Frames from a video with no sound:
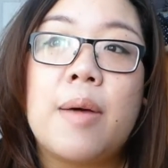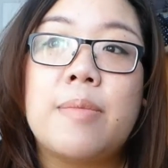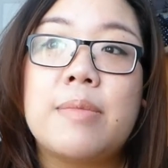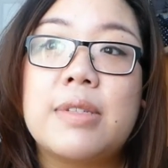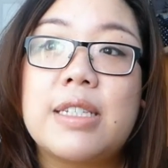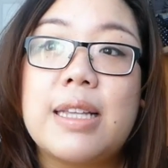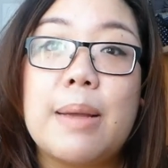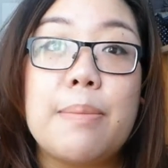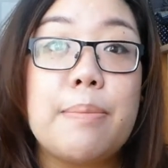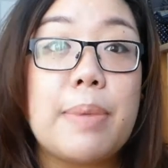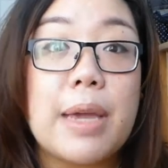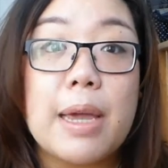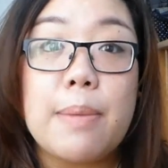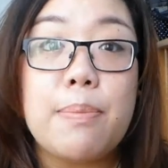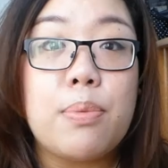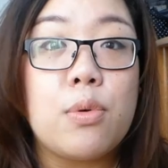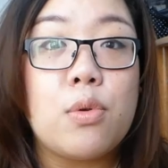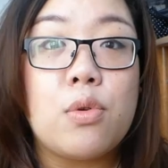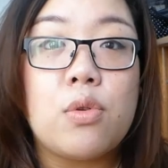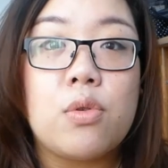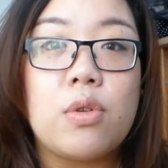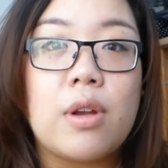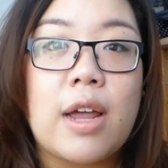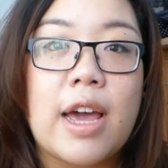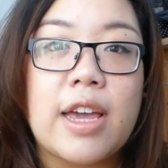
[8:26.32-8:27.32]
Some
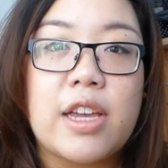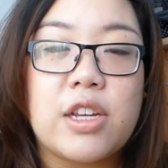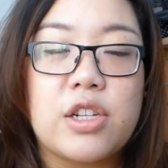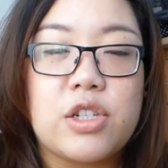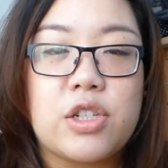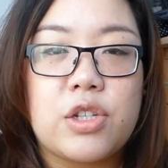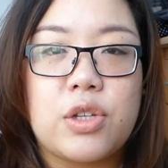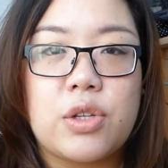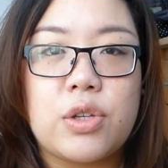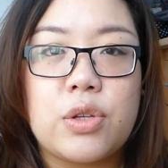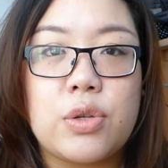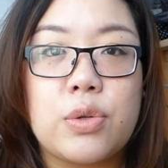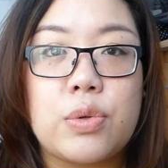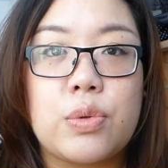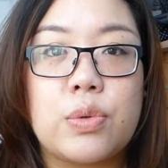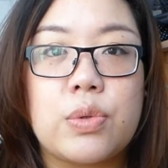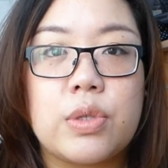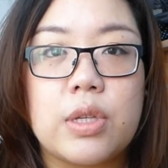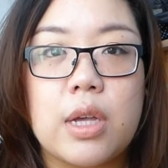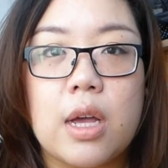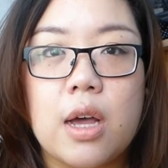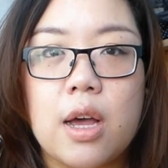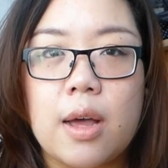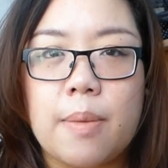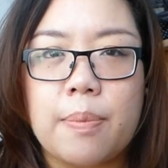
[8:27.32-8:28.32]
people like to
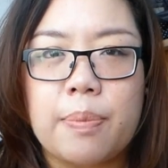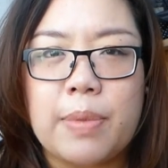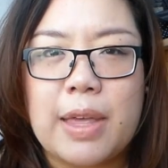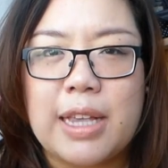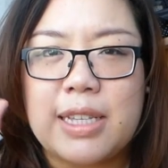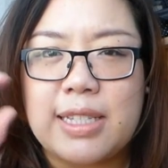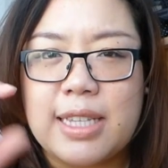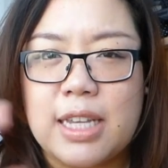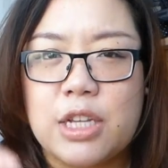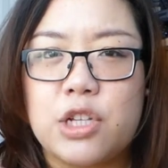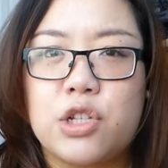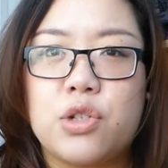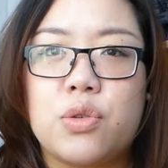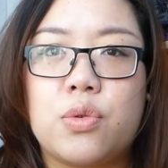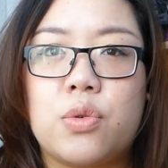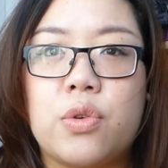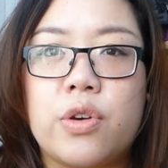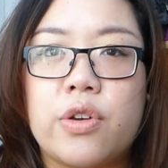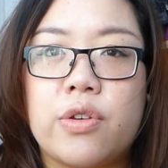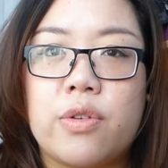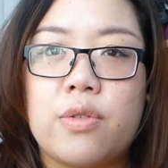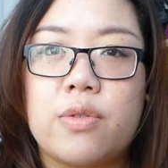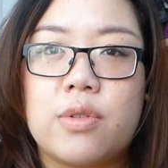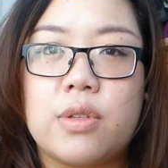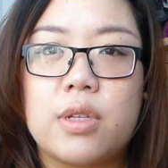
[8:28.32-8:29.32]
use essential
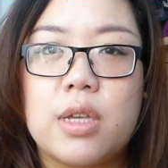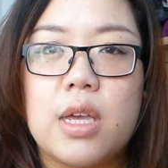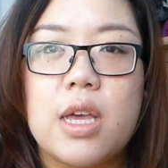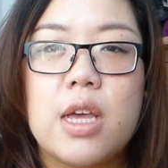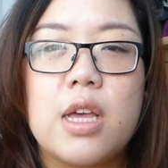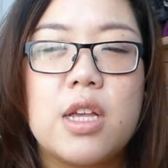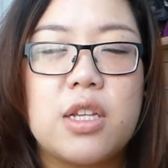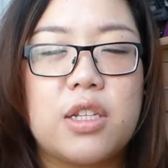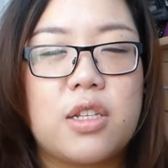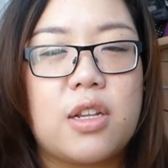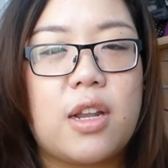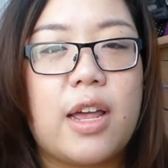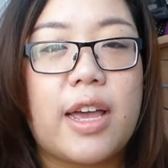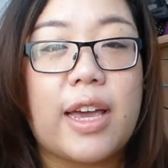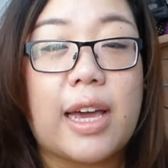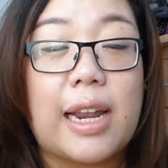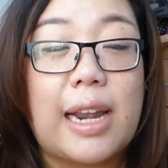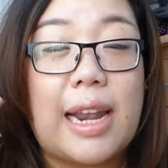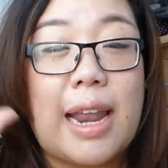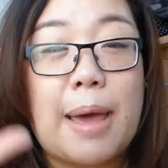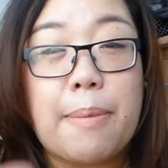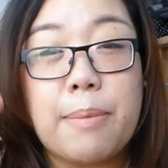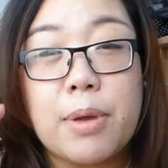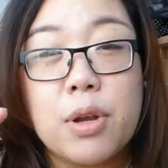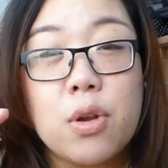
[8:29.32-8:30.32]
oils, so like
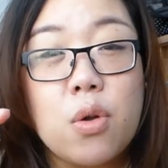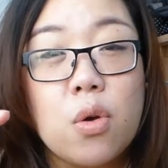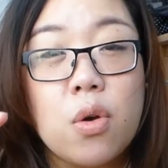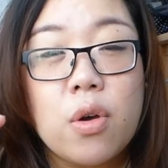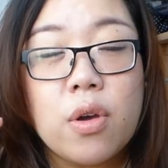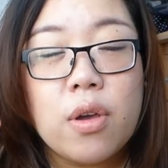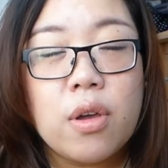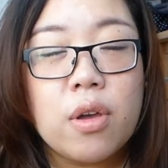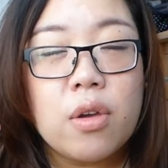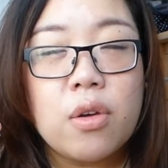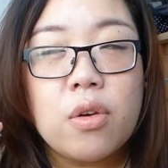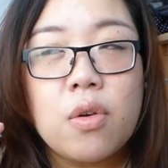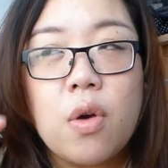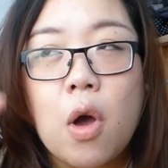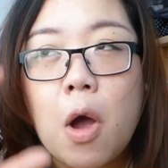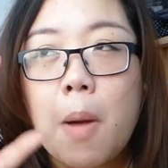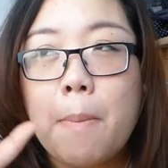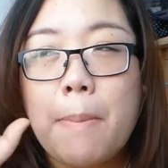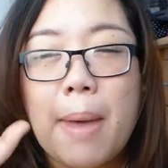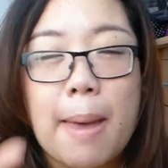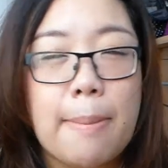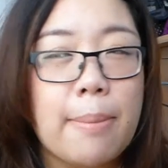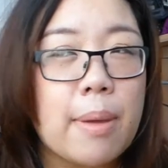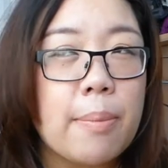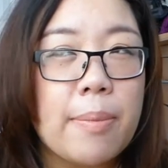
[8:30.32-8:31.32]
lemon oil
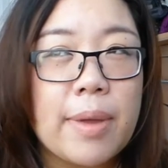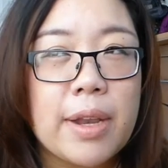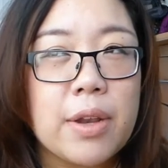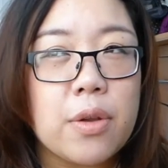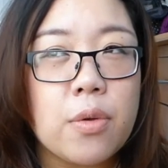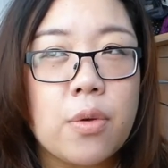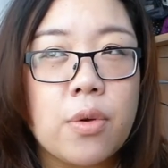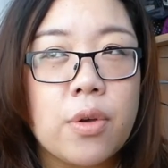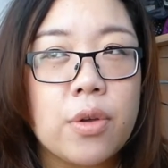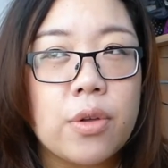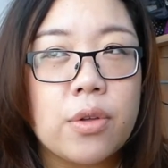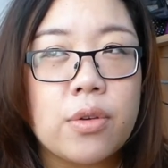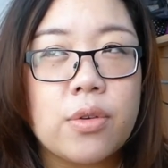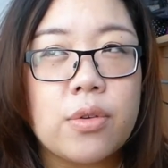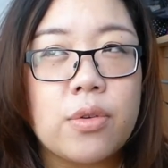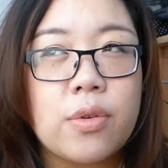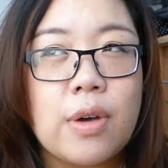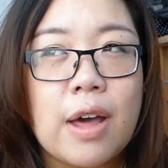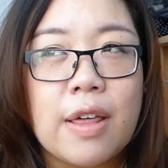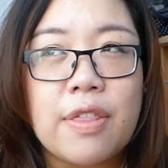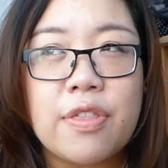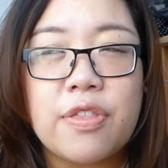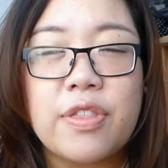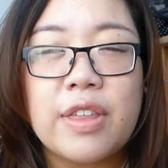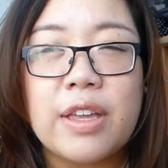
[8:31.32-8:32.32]
or peppermint oil.
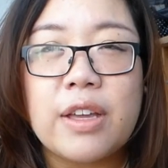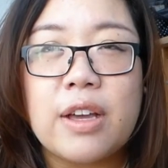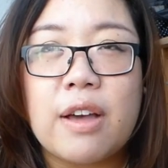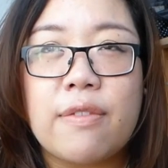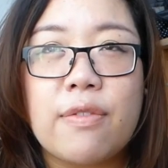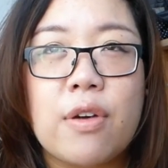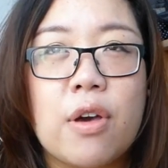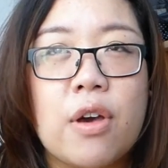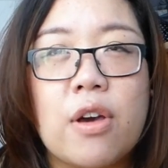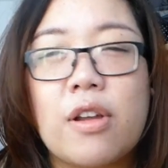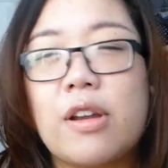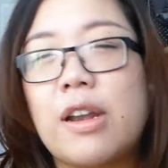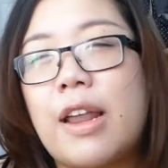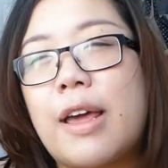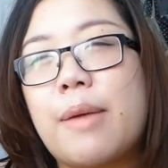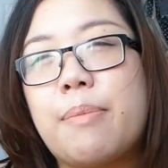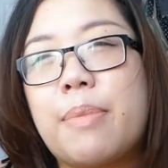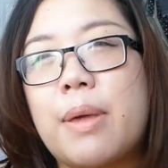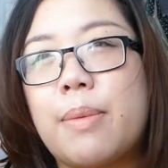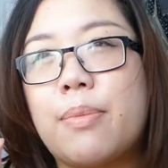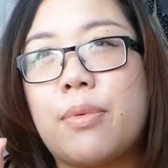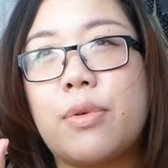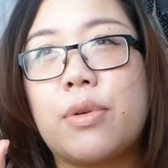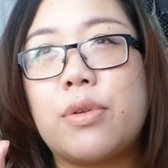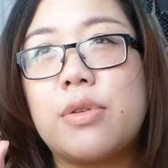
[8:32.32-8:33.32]
I think I've heard like
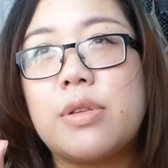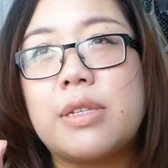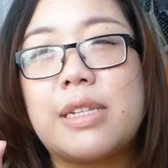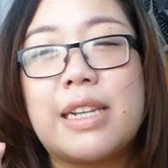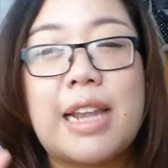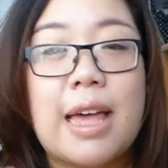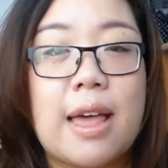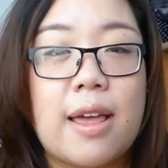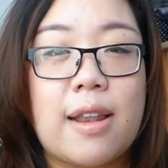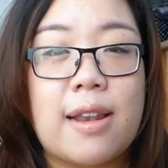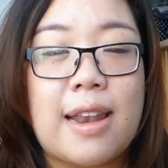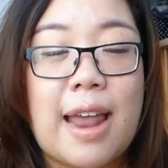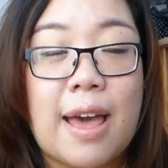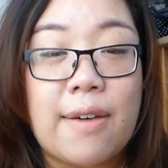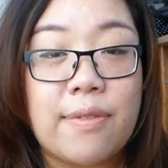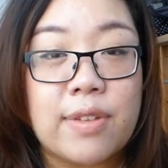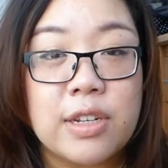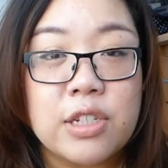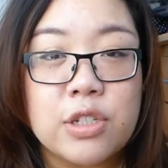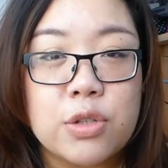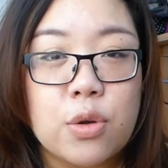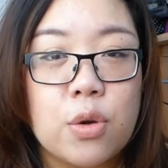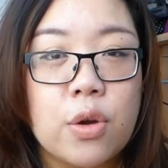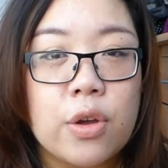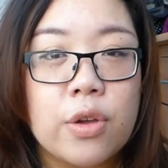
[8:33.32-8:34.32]
people use
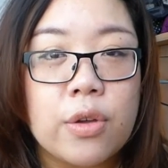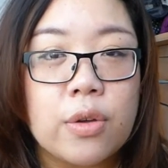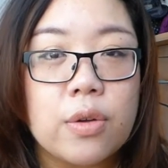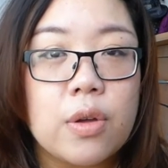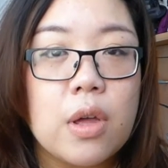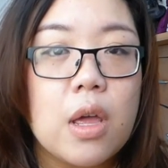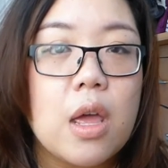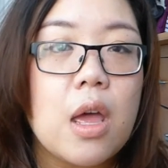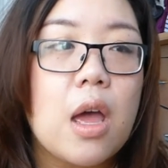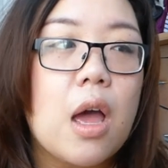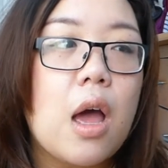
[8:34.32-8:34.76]
lavender oil.